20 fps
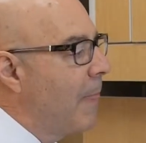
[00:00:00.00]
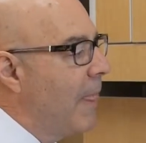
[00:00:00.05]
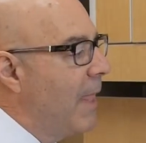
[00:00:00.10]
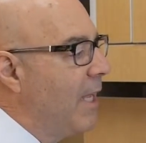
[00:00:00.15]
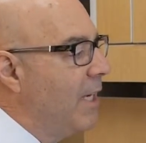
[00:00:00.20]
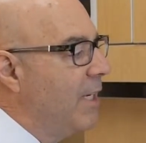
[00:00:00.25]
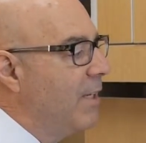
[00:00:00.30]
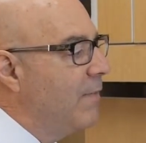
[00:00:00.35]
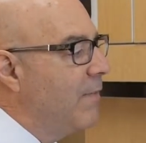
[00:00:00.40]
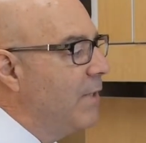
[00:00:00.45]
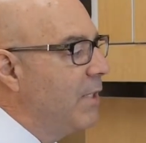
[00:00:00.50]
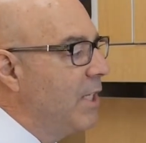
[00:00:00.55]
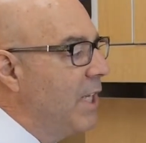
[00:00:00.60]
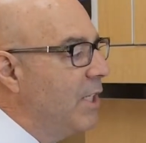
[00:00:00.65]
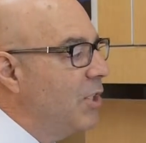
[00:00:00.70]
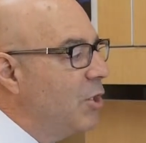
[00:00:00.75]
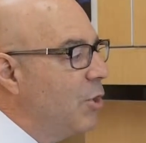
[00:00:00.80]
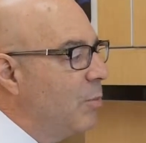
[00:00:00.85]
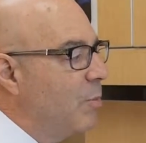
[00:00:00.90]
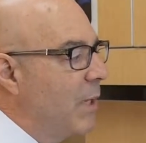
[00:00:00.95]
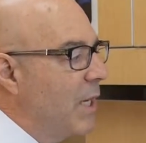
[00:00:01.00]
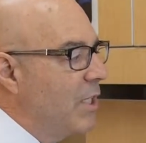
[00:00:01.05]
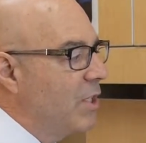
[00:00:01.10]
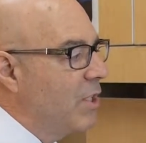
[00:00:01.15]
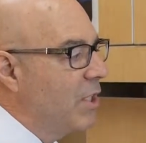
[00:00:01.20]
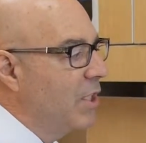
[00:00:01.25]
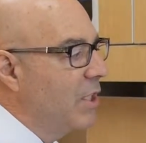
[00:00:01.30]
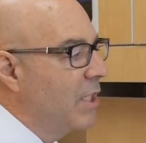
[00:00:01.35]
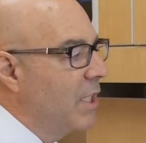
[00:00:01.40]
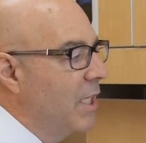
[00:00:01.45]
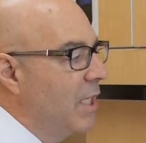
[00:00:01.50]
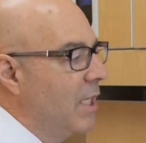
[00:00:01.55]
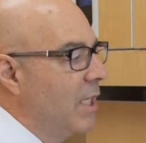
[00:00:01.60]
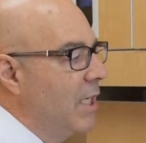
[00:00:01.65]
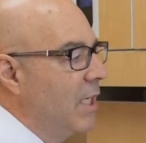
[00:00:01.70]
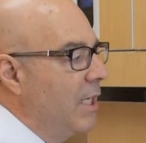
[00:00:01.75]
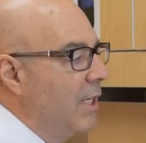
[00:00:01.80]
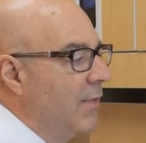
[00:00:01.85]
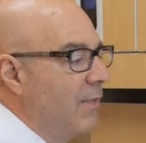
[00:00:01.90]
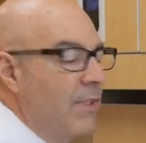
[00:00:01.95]
And if a denture patient,
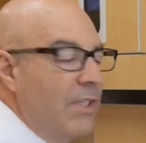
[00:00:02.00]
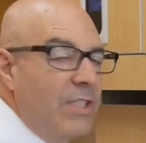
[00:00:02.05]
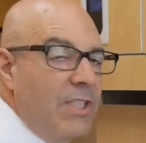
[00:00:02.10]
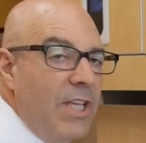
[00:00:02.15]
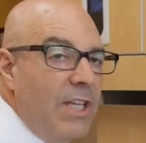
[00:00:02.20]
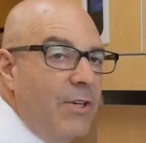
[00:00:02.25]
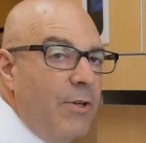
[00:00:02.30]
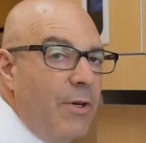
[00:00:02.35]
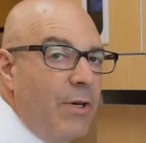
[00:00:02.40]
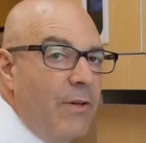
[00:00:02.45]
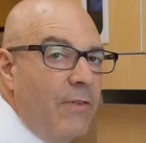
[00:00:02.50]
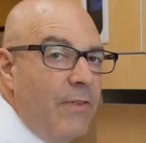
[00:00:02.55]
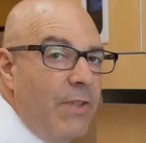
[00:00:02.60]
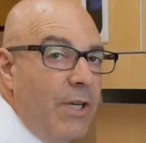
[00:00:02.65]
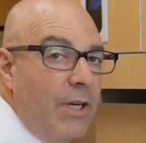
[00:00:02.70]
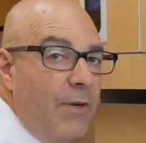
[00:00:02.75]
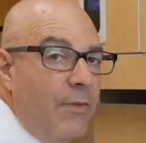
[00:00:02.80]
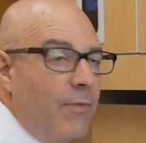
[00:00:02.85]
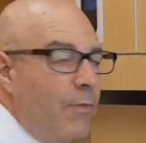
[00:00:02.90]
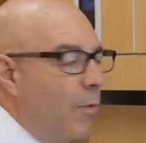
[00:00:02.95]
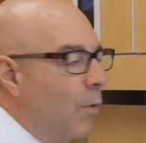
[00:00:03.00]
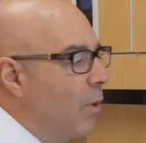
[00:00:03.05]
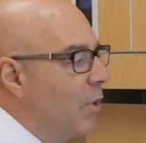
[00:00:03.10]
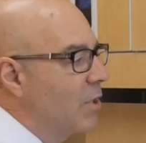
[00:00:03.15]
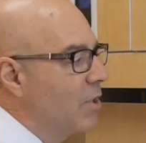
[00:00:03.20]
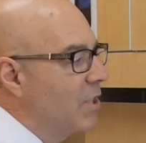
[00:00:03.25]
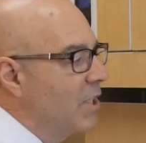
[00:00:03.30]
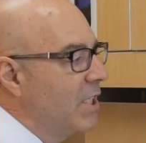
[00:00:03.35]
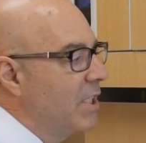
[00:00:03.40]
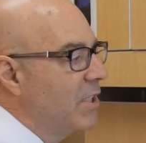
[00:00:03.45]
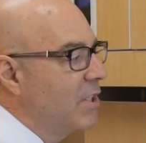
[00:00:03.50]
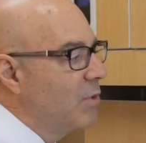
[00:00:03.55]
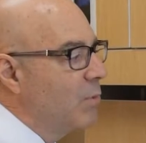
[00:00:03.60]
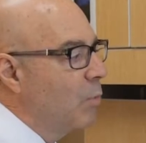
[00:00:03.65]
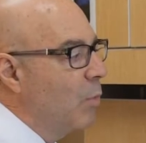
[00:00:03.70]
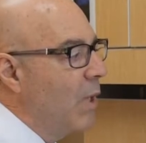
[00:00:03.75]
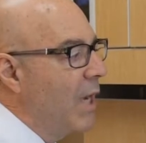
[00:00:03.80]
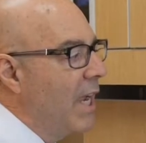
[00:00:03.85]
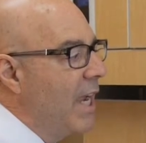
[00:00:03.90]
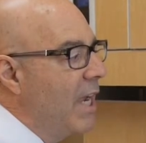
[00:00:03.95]
if the center of their force is
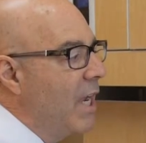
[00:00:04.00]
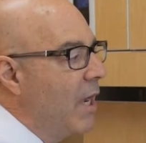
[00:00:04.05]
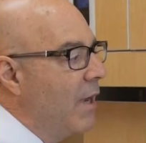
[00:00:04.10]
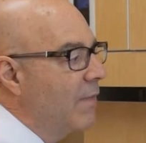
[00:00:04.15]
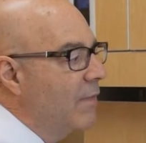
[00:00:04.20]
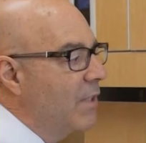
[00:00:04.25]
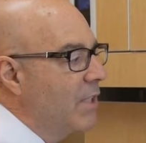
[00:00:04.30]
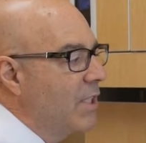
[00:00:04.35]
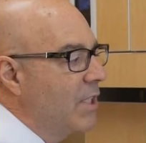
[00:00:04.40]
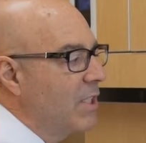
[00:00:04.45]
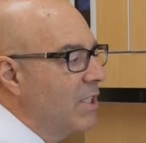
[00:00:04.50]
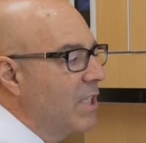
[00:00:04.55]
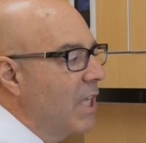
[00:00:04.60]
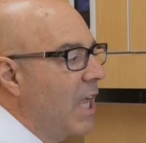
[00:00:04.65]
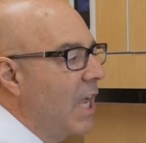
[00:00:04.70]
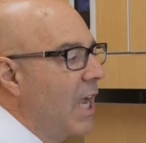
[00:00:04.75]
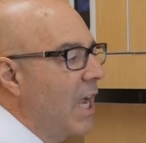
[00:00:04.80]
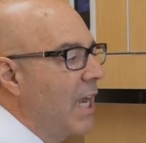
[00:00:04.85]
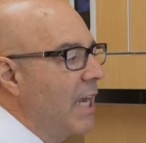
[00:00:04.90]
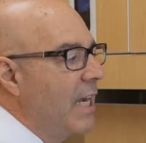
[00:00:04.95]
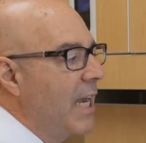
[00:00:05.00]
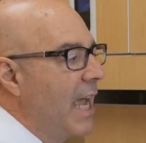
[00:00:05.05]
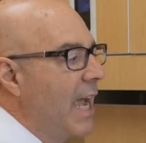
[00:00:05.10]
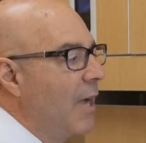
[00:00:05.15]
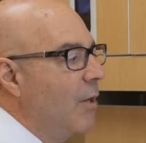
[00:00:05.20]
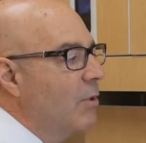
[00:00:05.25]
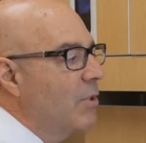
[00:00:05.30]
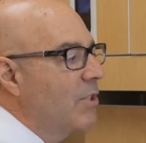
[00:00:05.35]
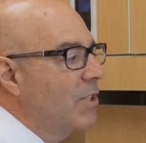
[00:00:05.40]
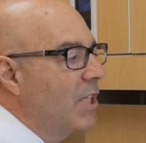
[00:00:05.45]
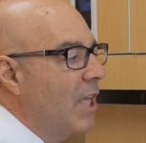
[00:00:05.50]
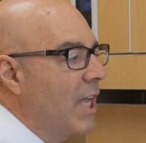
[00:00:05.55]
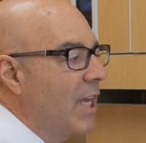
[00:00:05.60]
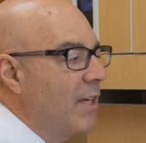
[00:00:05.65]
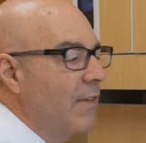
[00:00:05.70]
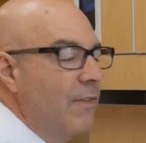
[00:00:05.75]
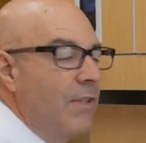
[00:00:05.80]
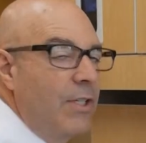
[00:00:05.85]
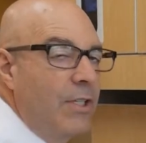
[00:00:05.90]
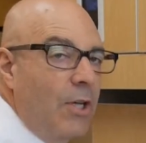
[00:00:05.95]
way off to the side,
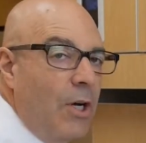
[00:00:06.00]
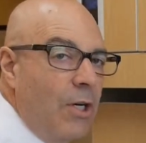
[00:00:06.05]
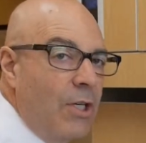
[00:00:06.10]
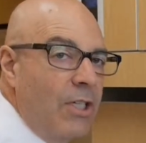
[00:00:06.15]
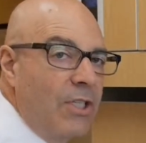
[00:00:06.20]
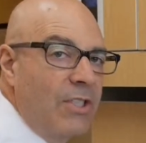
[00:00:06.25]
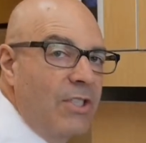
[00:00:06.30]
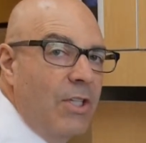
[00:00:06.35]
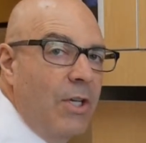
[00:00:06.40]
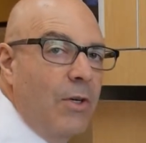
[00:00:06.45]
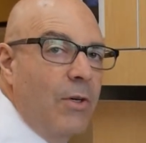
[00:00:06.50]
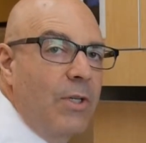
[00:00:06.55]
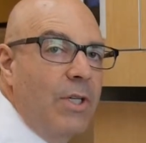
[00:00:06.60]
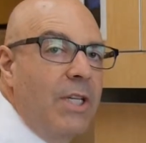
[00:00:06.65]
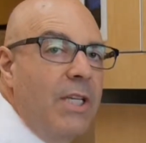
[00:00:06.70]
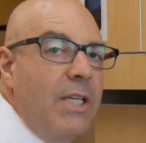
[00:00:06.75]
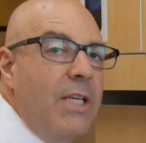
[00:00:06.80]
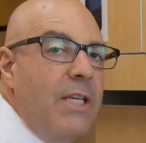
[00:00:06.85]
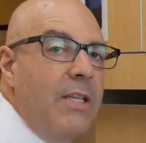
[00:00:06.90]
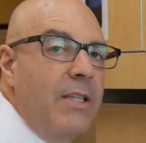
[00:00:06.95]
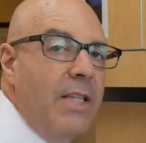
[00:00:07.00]
outside of the target zone,